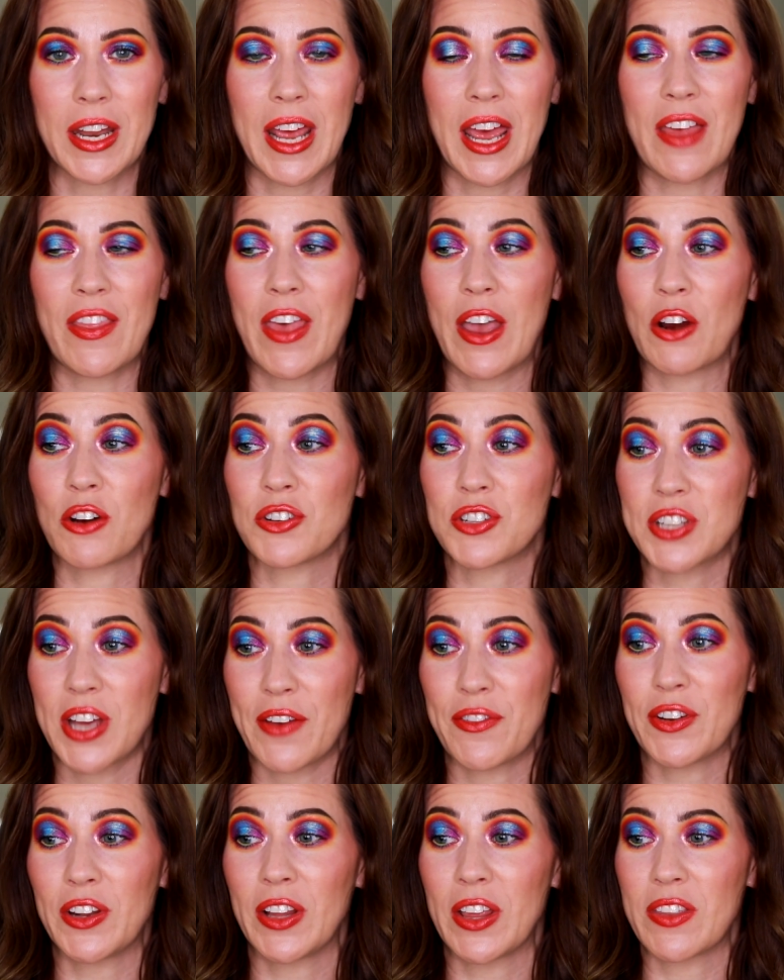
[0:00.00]
And they are
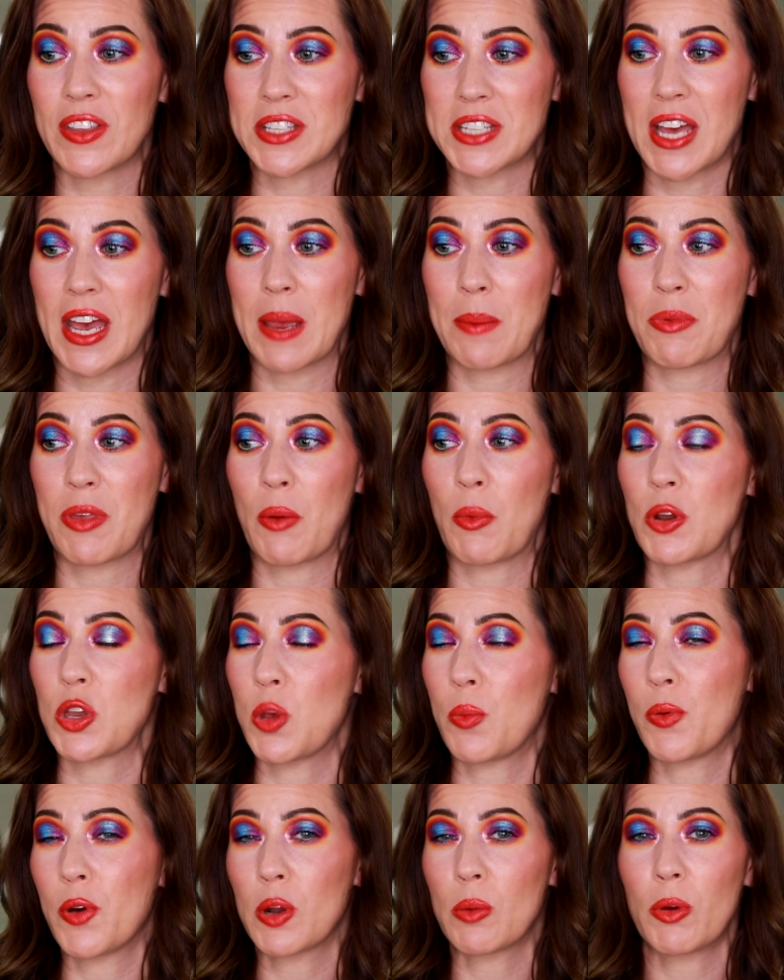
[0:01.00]
definitely the type that when you
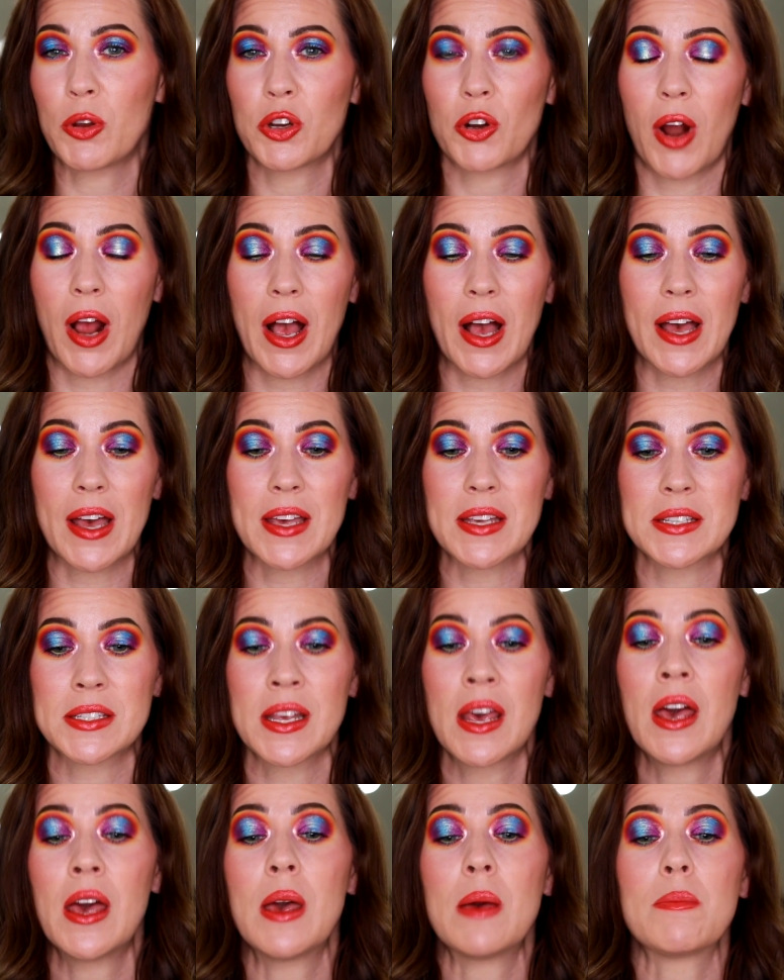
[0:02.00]
put them on your
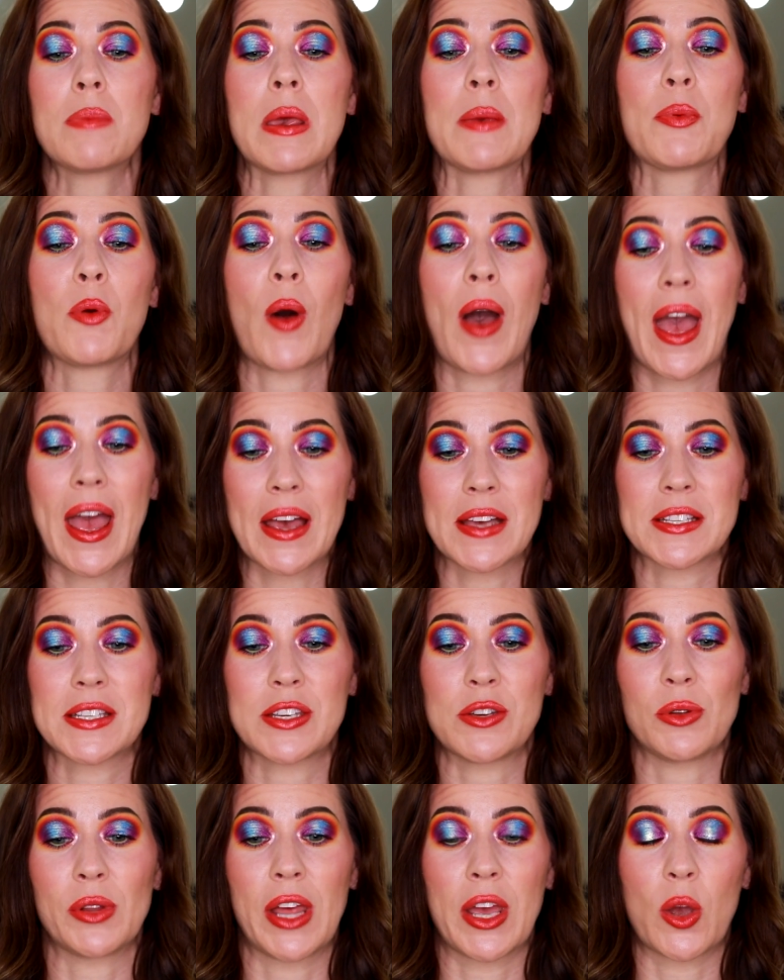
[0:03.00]
eyes, people ask
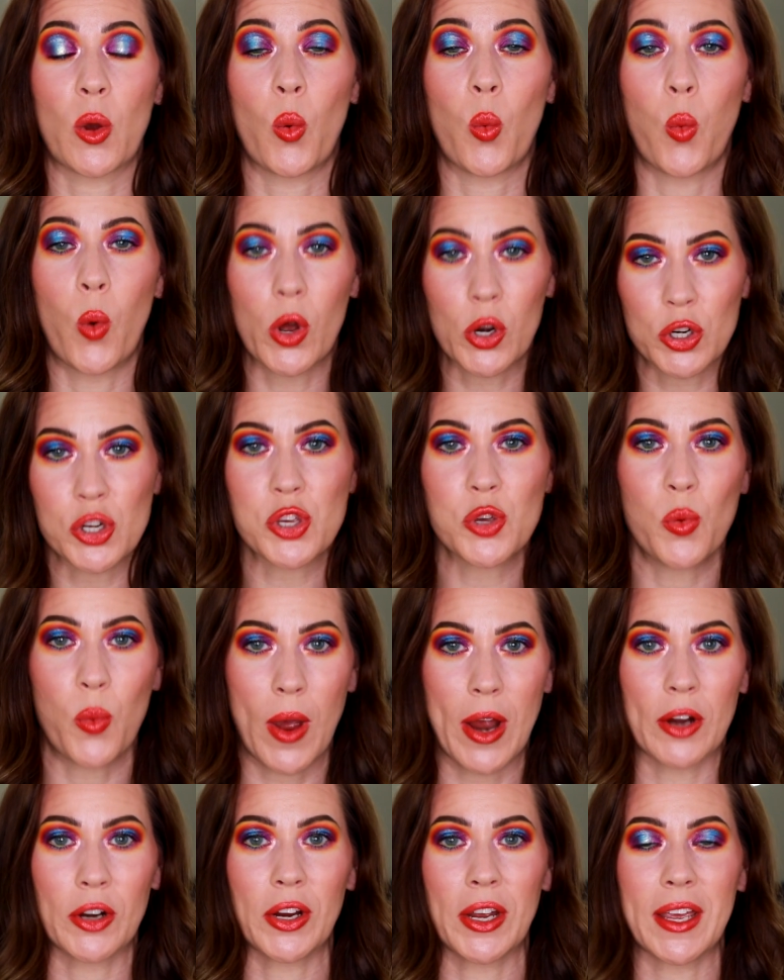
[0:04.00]
you, like, what are you
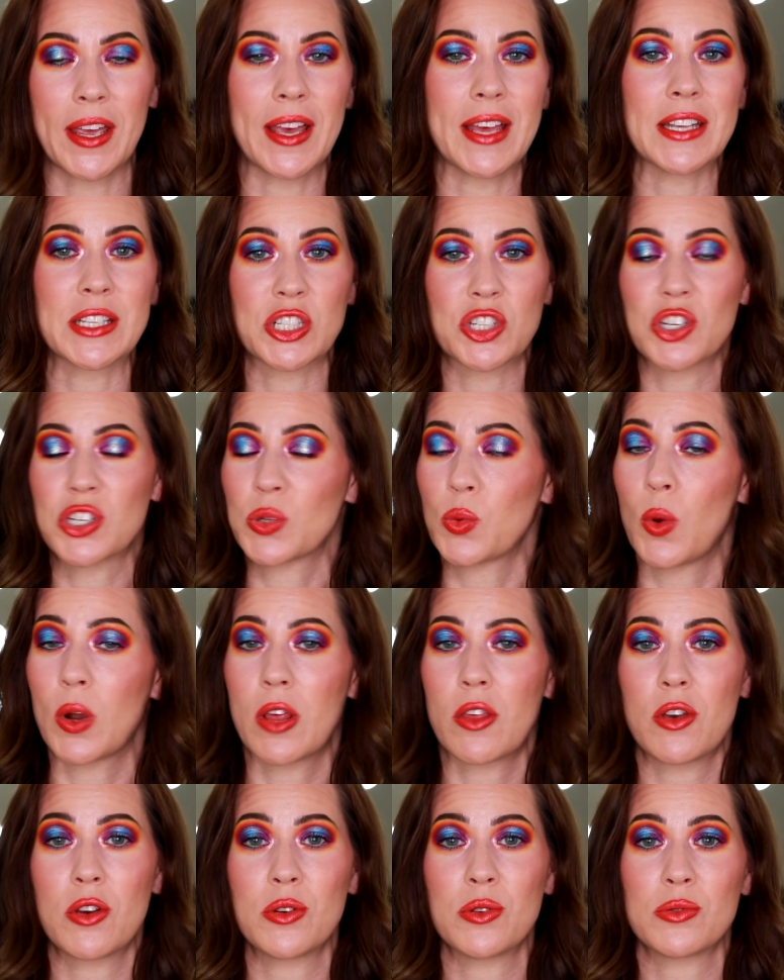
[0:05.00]
wearing? It's just one of
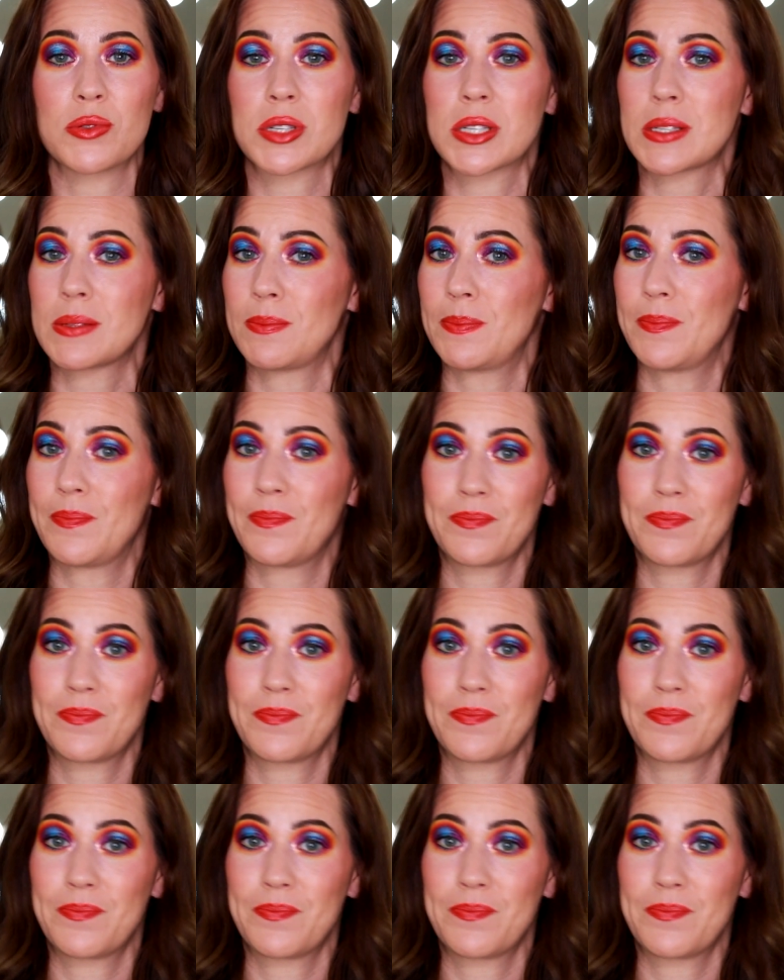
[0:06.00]
those